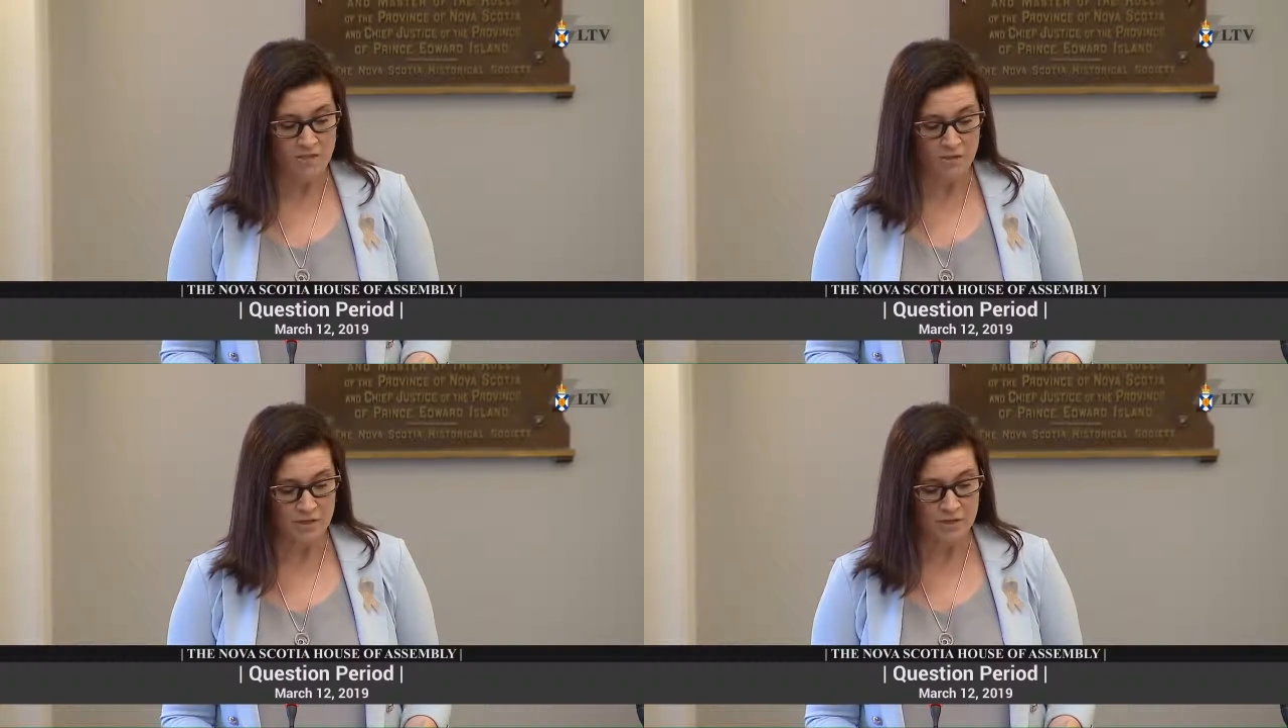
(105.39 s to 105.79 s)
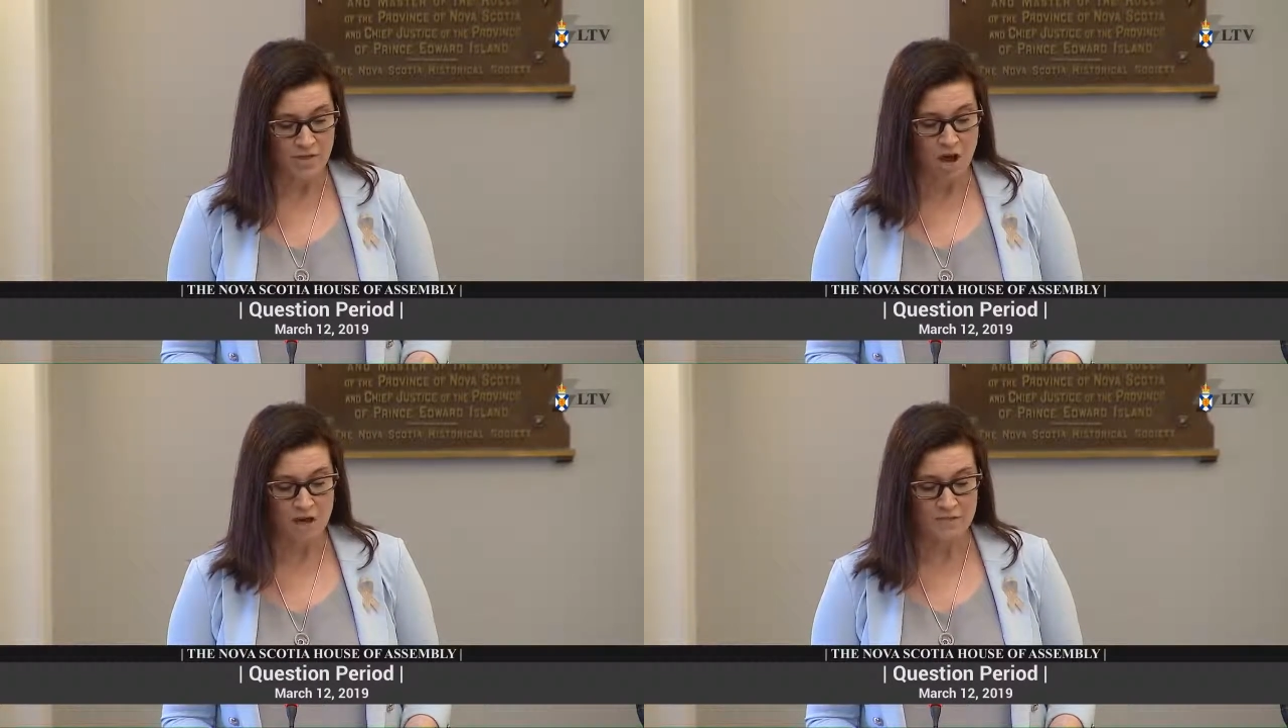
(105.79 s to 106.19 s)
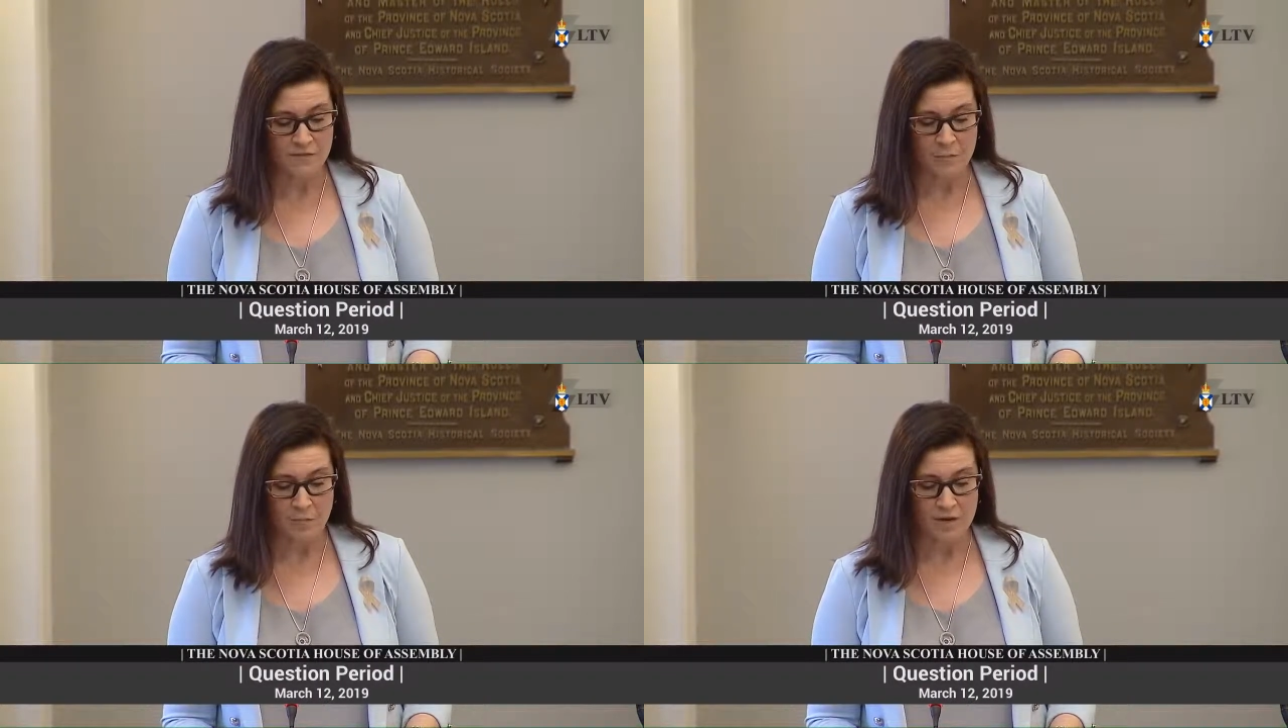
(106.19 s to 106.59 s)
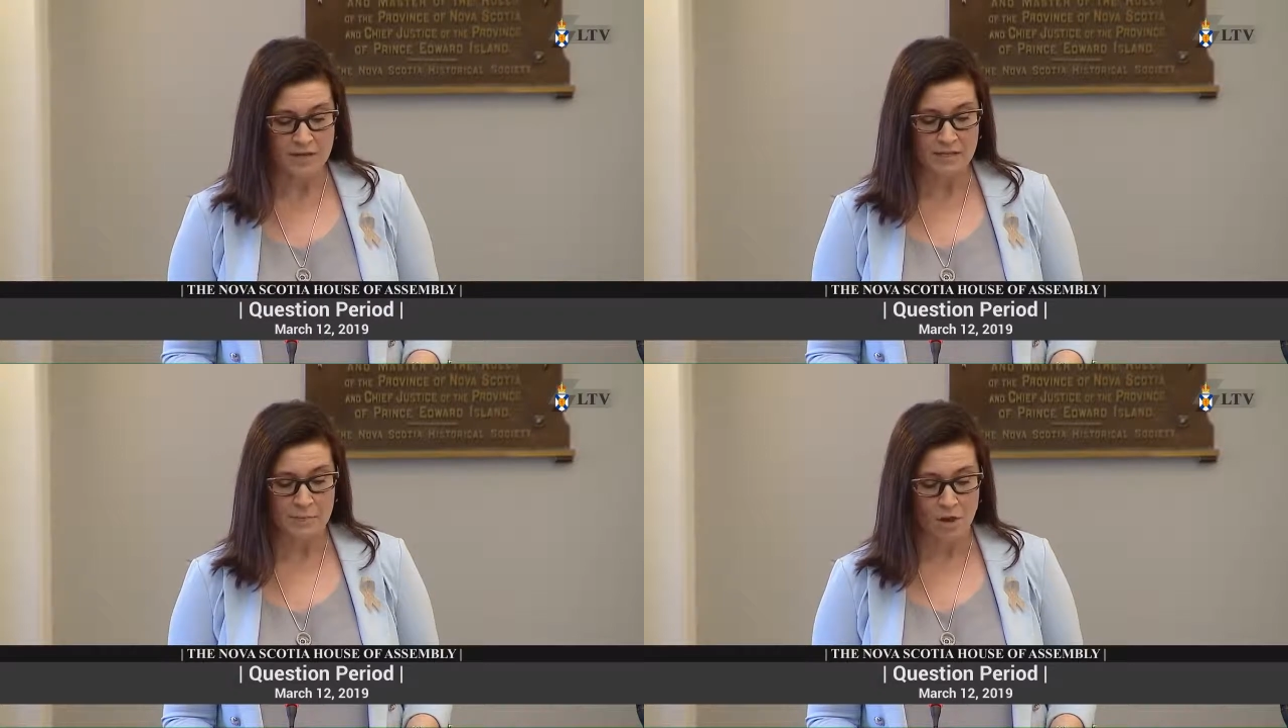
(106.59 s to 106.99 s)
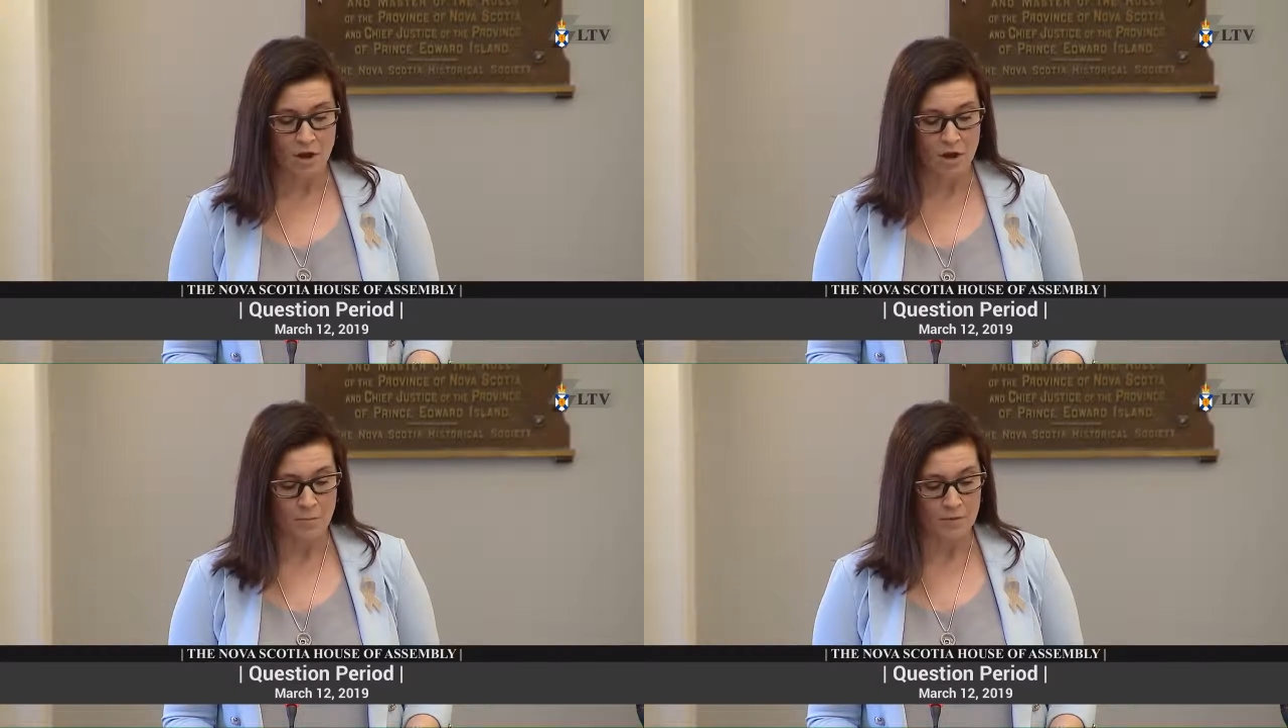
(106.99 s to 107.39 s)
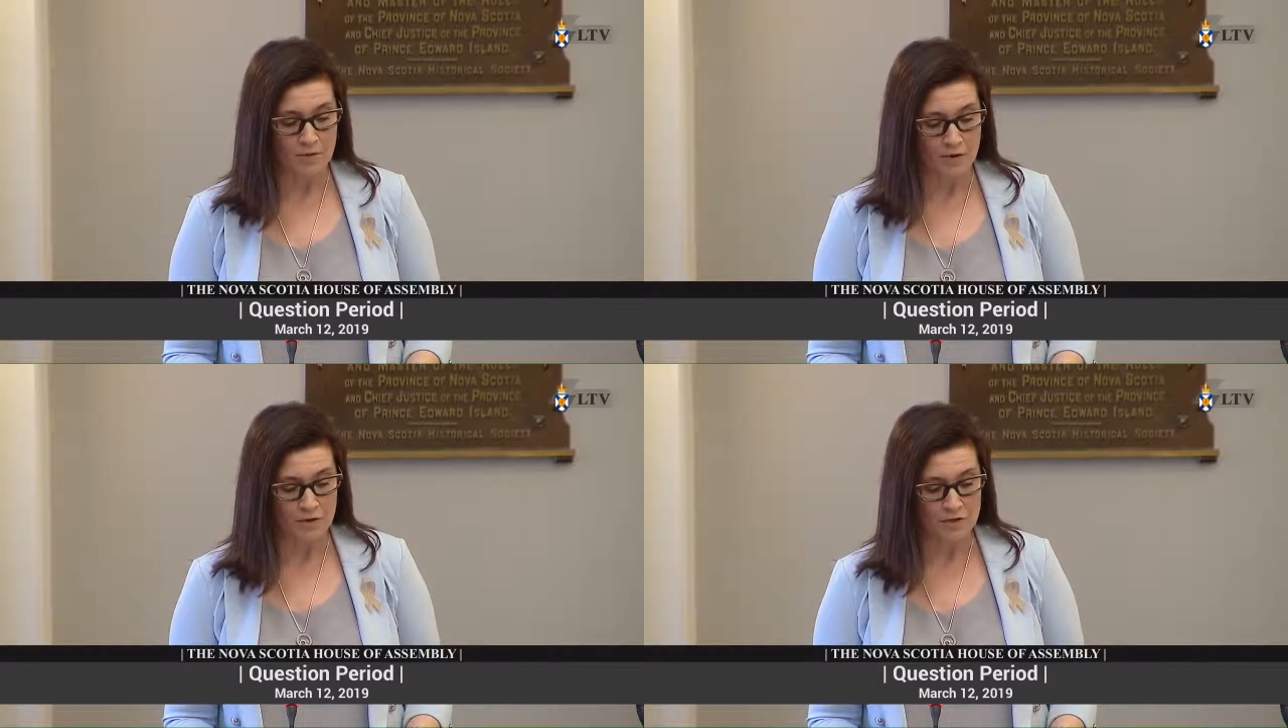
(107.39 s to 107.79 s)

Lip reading: including the cost of upgrading the Bar Harbour ferry